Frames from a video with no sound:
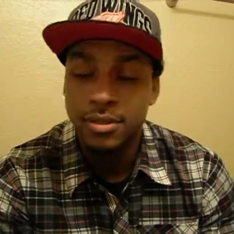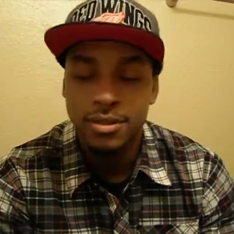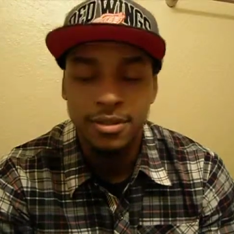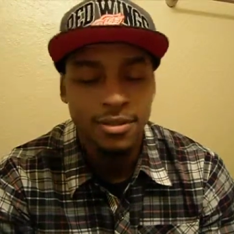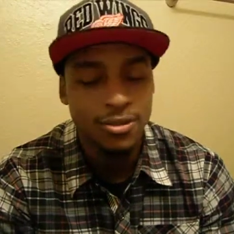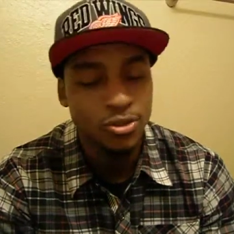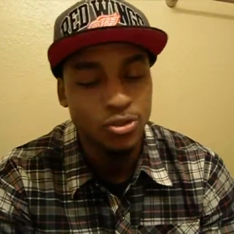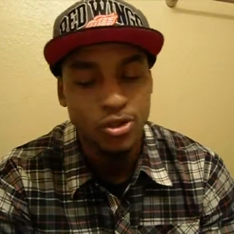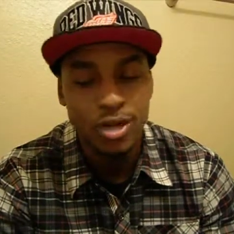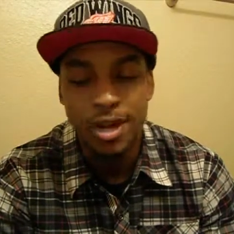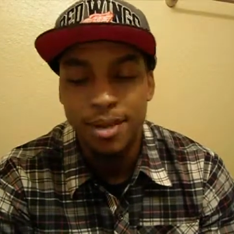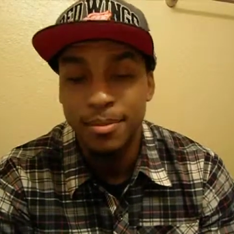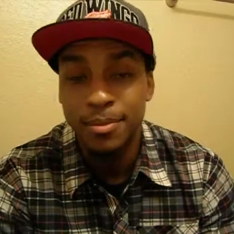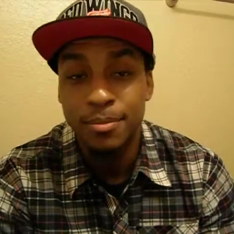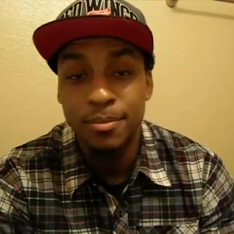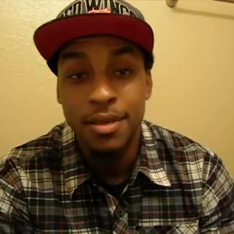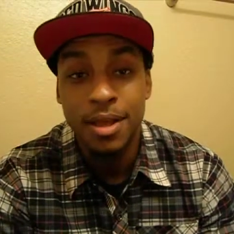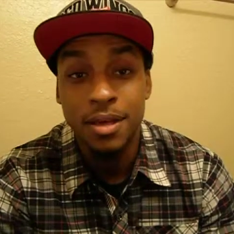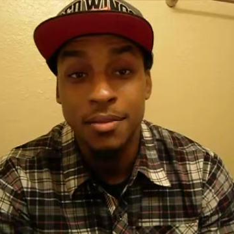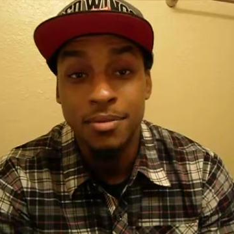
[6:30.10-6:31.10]
drop 'em,
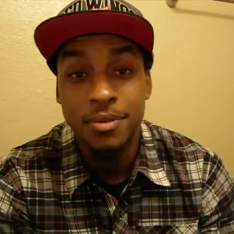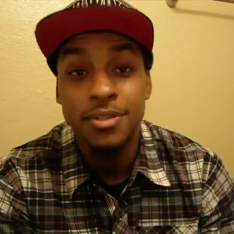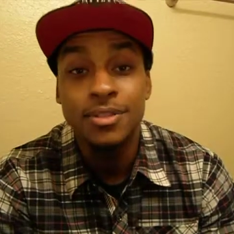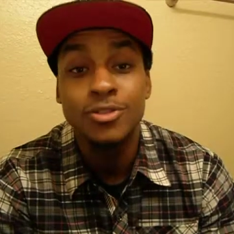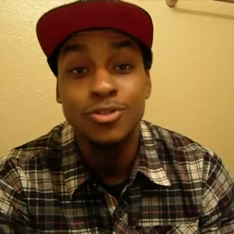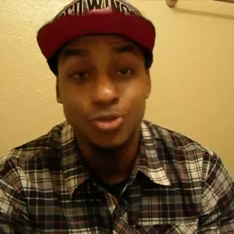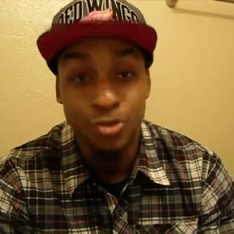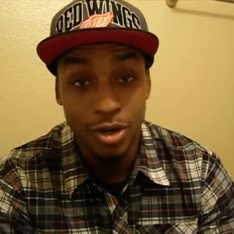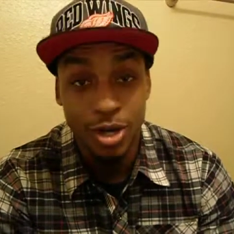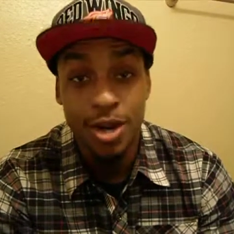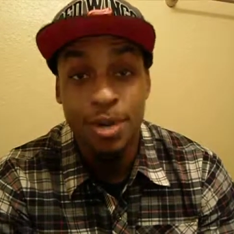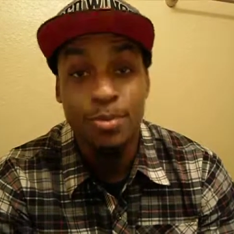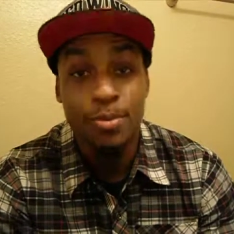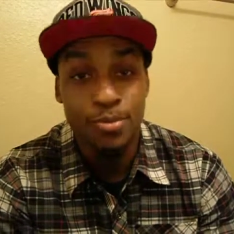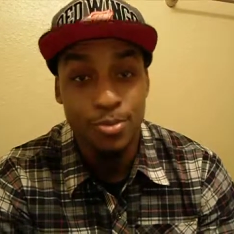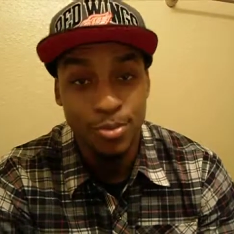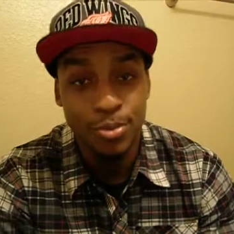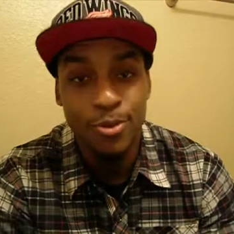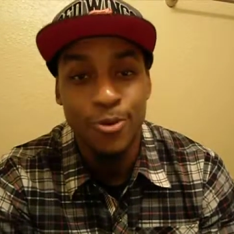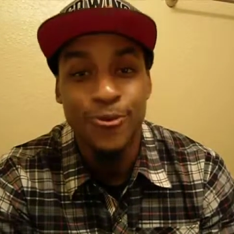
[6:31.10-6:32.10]
baby, drop
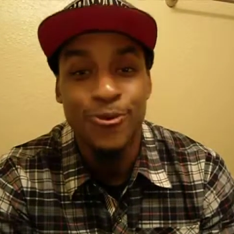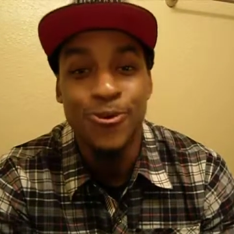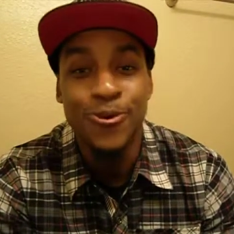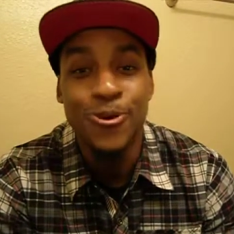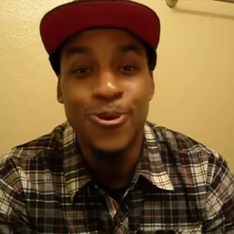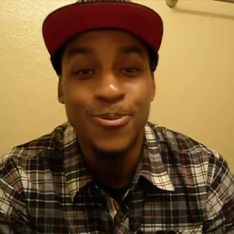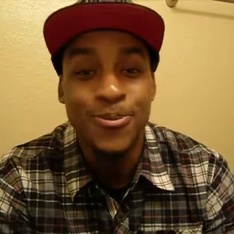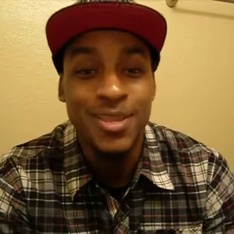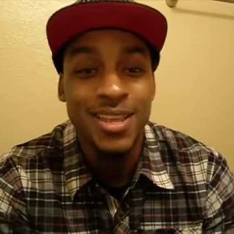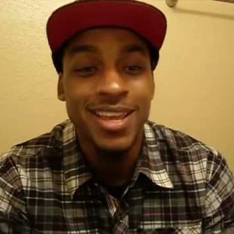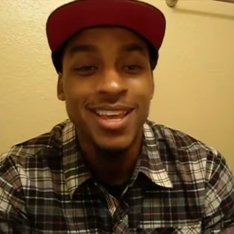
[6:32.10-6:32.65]
'em. You feel me?